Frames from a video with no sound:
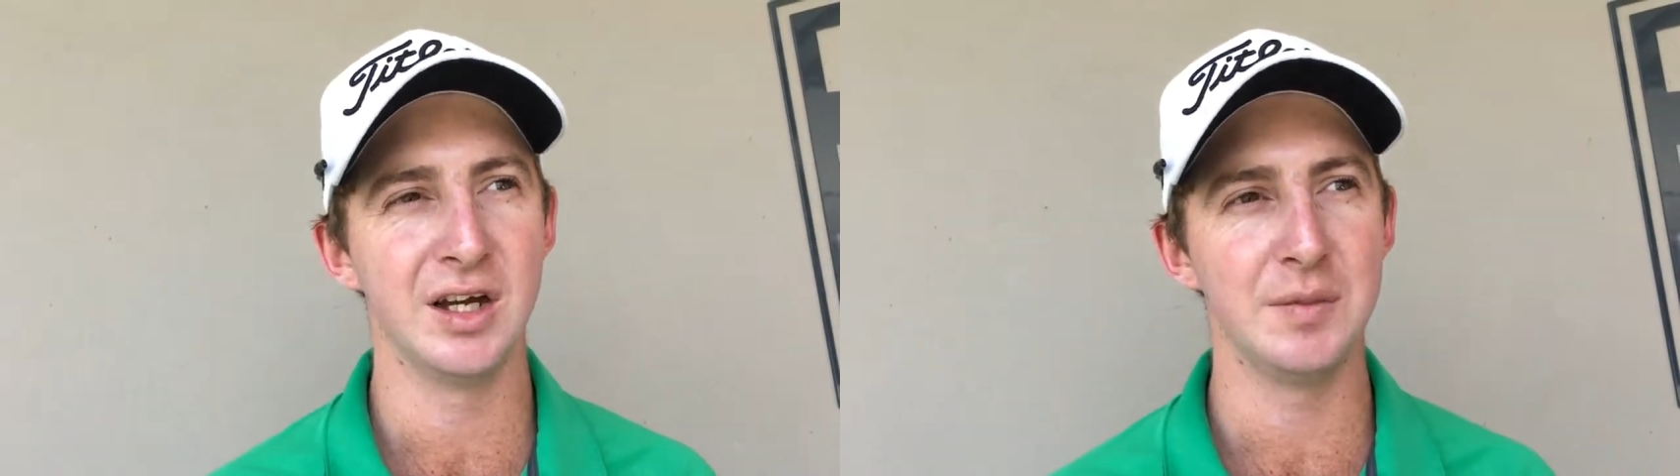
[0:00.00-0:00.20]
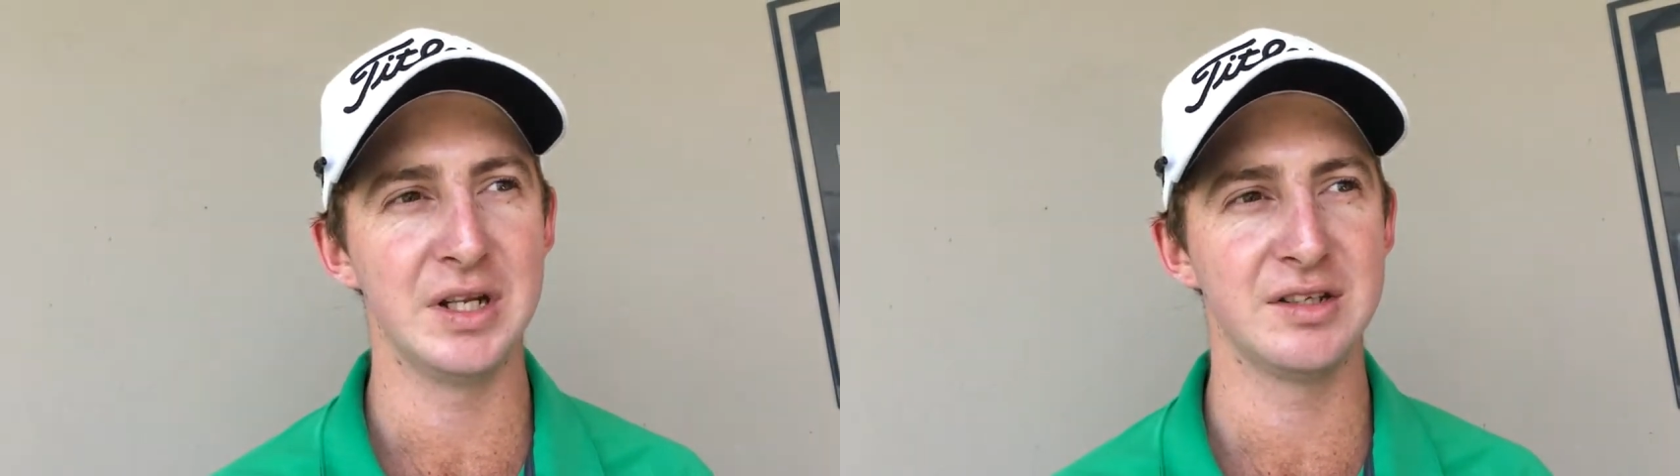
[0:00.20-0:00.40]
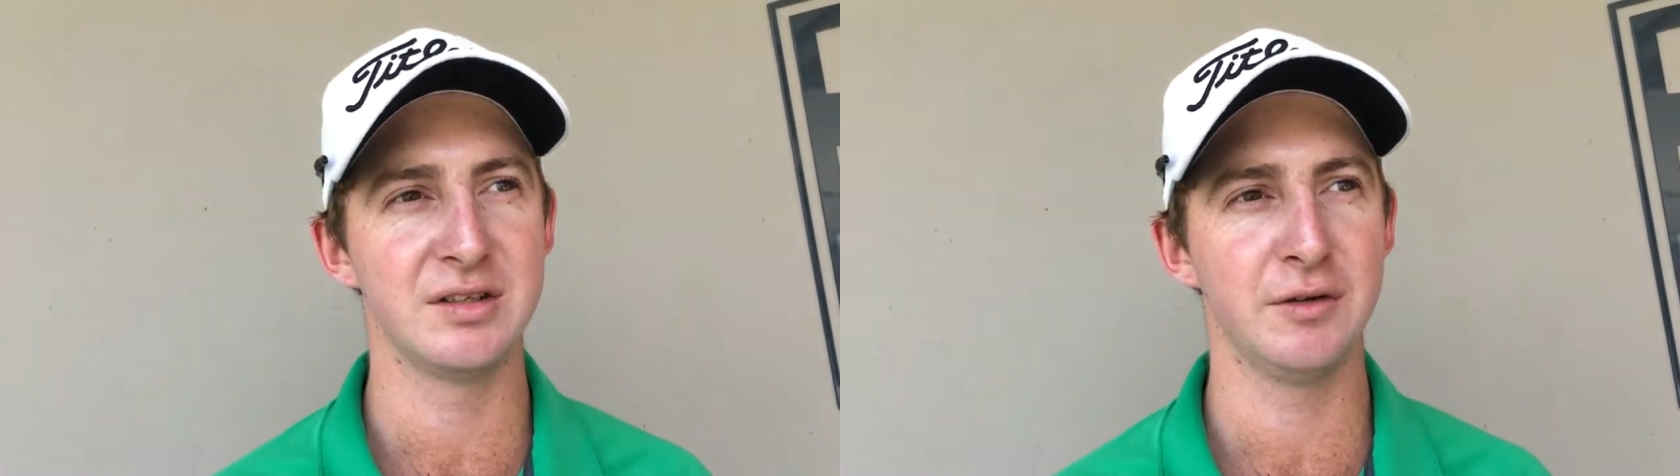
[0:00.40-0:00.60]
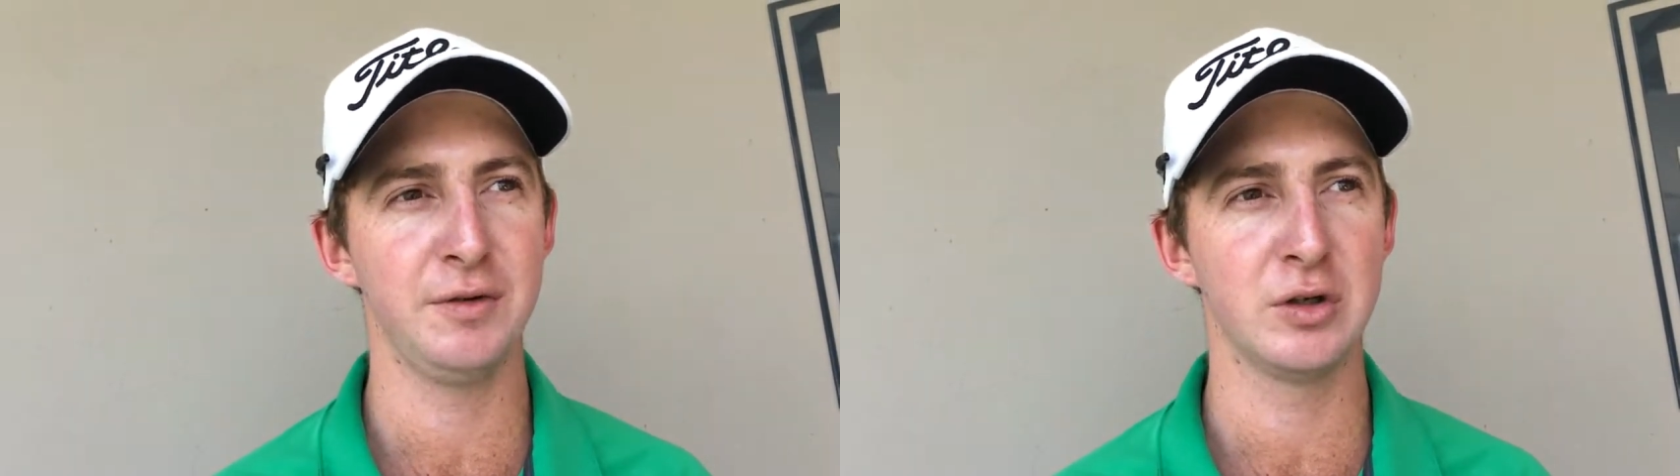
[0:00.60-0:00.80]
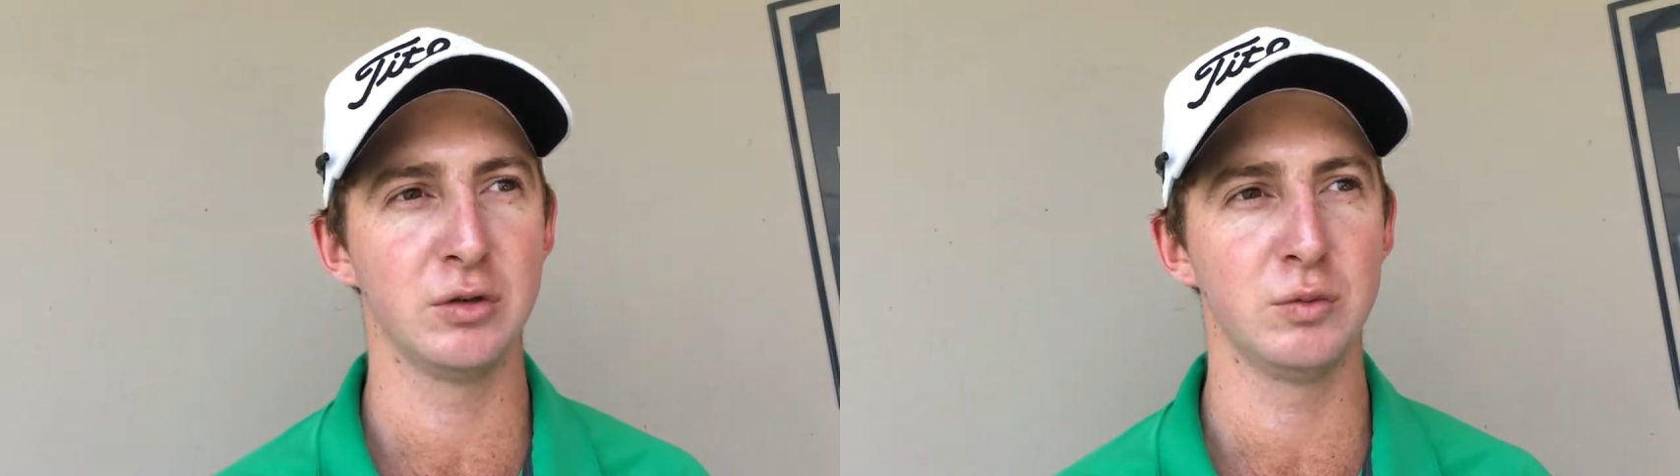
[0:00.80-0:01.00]
I mean, it's
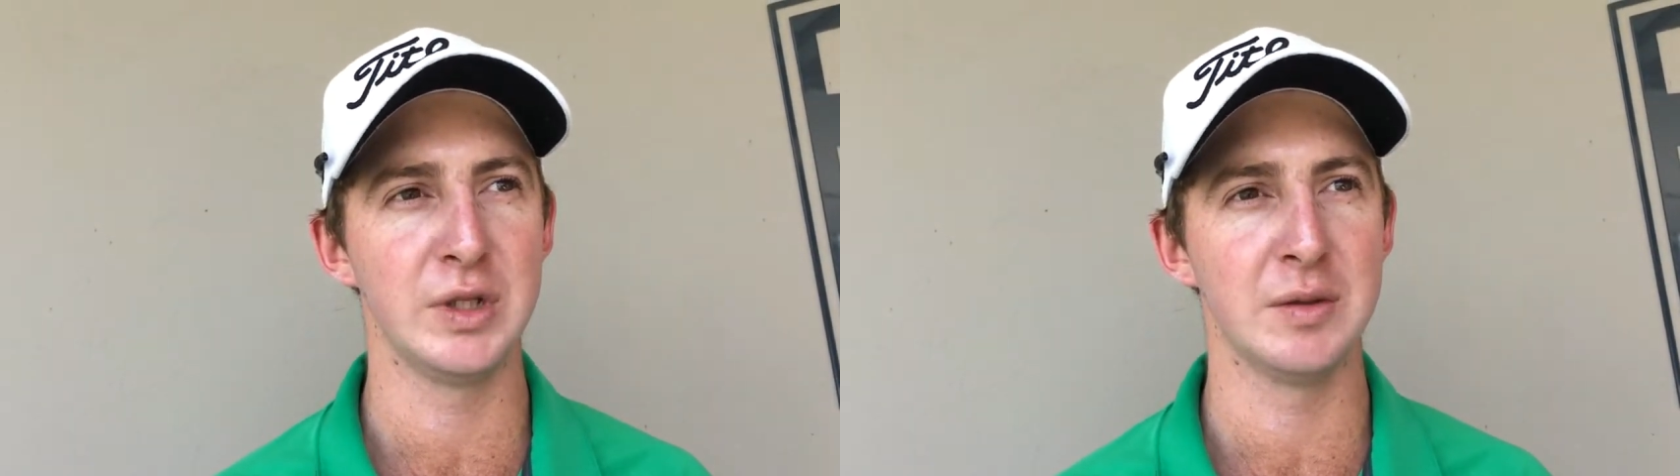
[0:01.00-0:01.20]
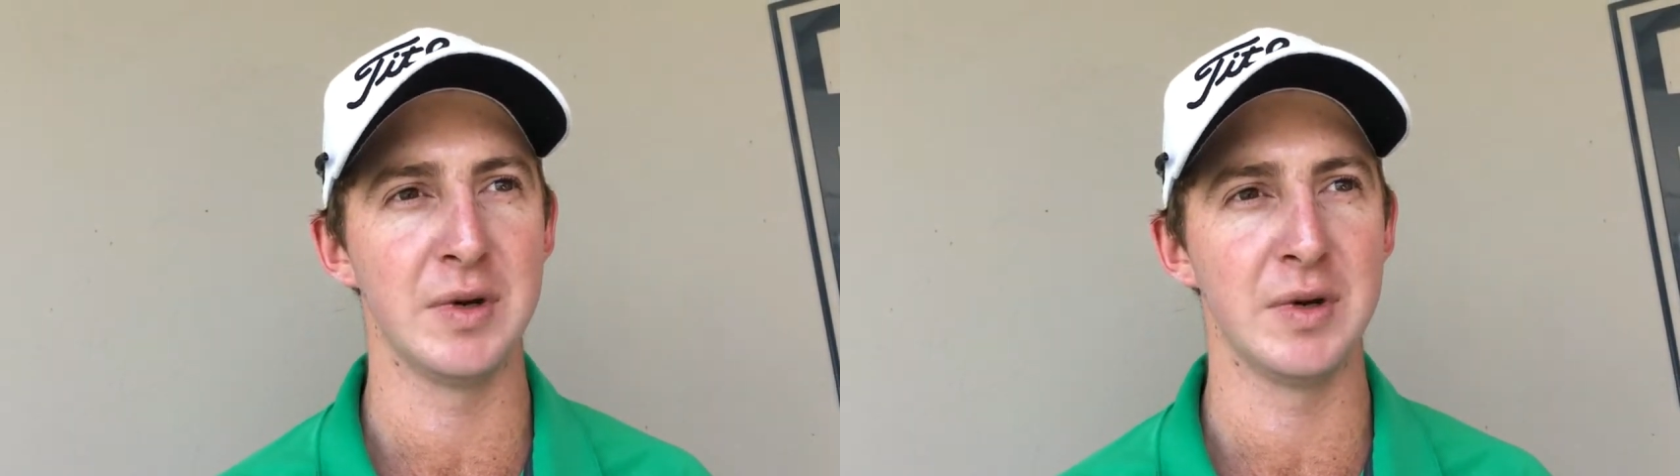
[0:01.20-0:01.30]
difficult when the